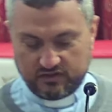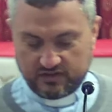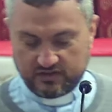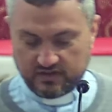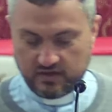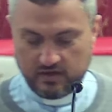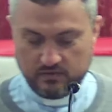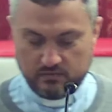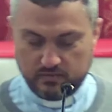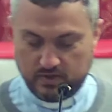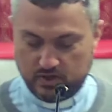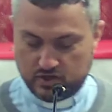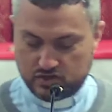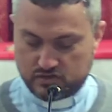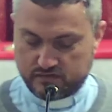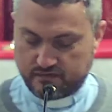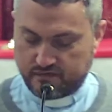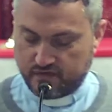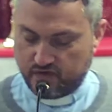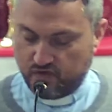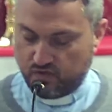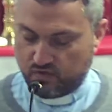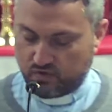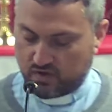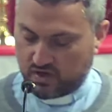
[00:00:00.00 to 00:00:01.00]
so much for
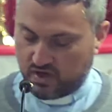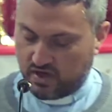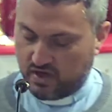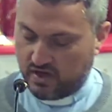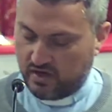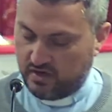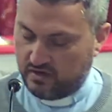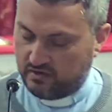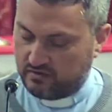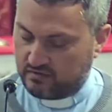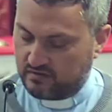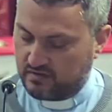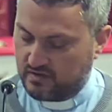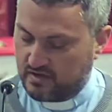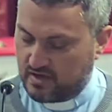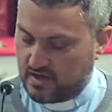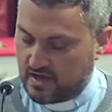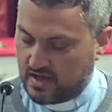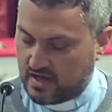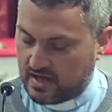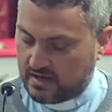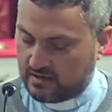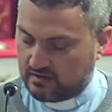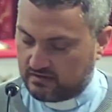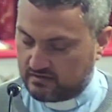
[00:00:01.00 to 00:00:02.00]
your kind
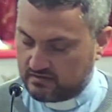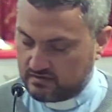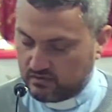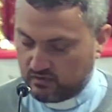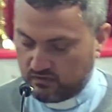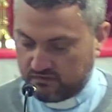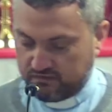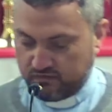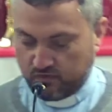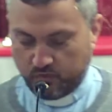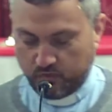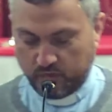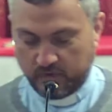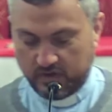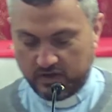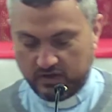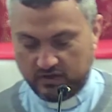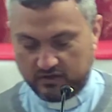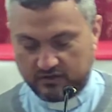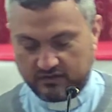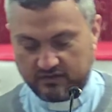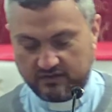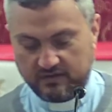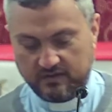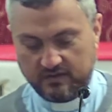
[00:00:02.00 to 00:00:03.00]
and thoughtful
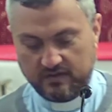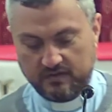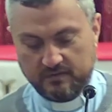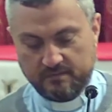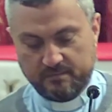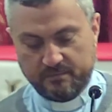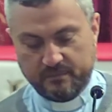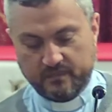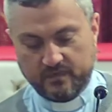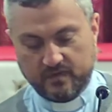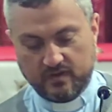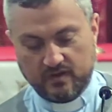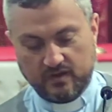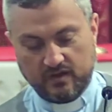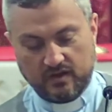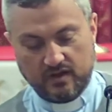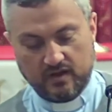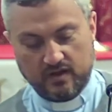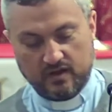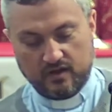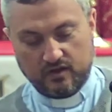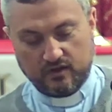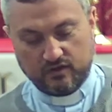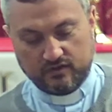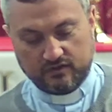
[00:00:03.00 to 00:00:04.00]
words. Can I
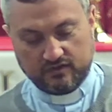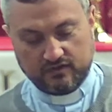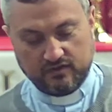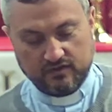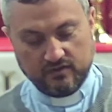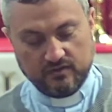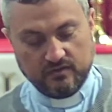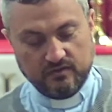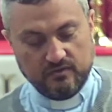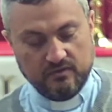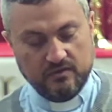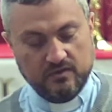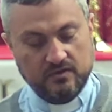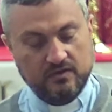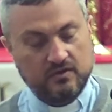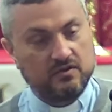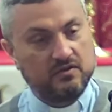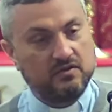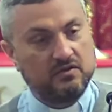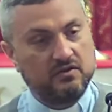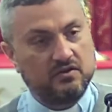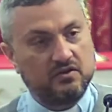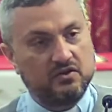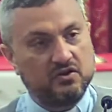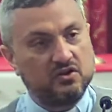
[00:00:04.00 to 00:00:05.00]
ask you,
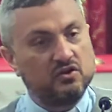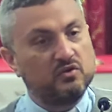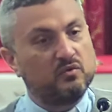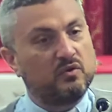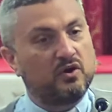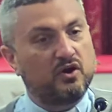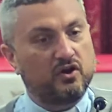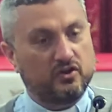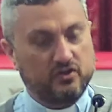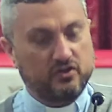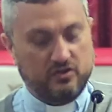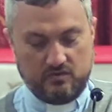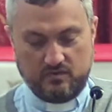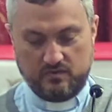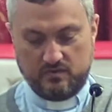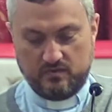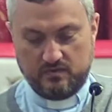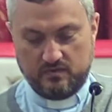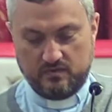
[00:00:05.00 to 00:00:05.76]
who are you?